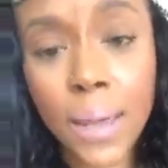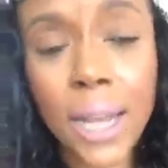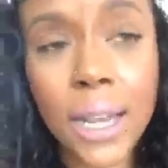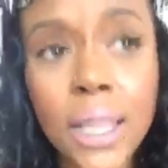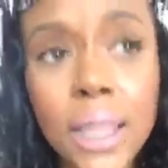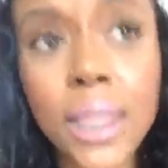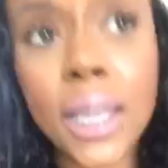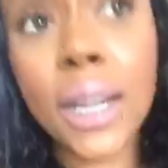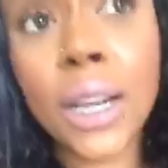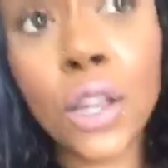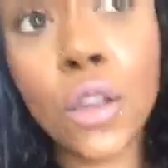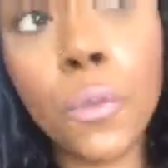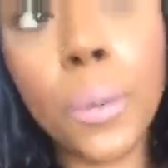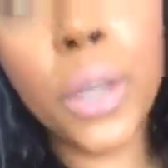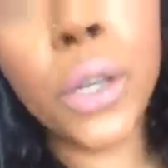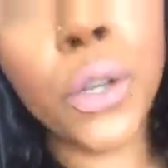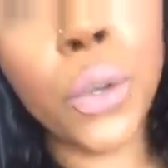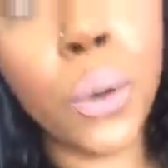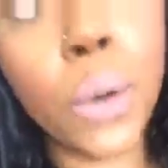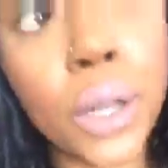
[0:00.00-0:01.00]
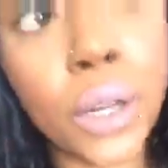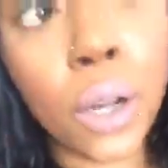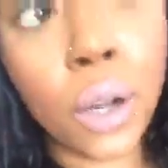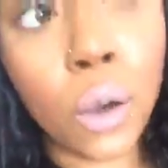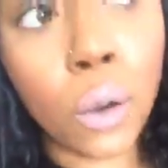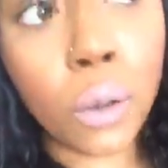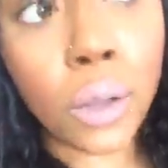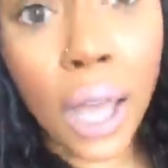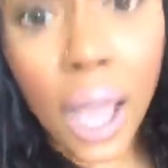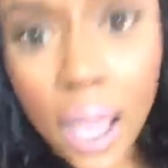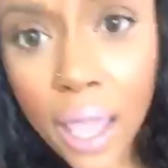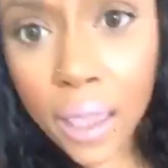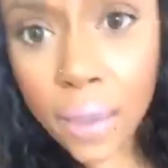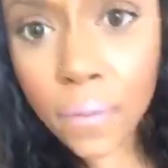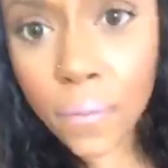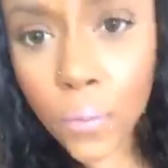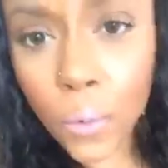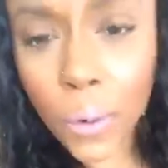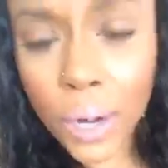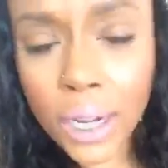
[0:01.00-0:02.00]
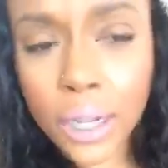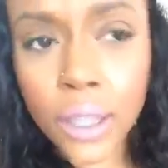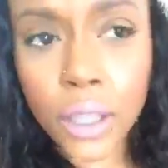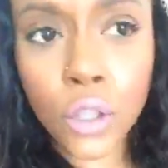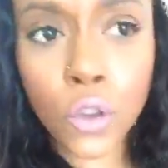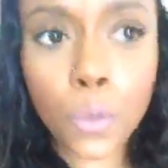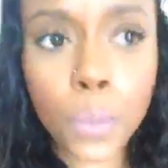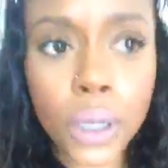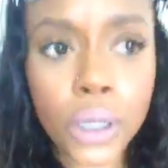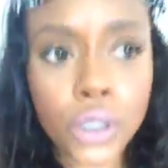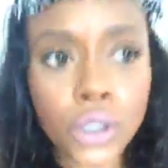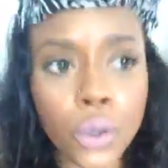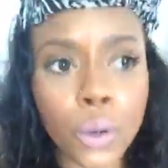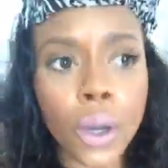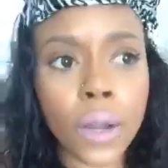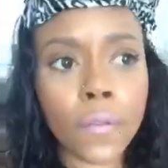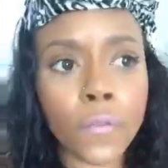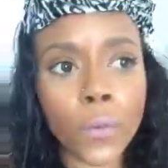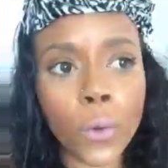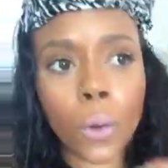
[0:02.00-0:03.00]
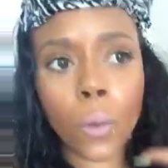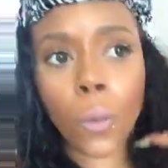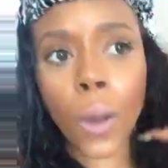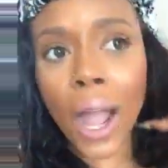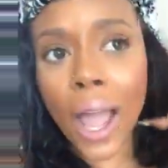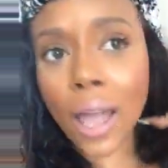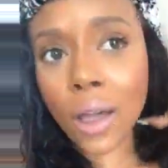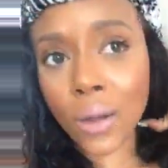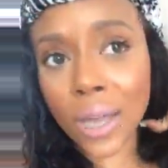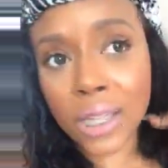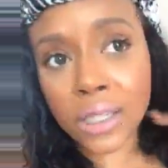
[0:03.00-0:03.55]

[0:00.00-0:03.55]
Anything that you've been doing your whole life or anything you've been doing for a while,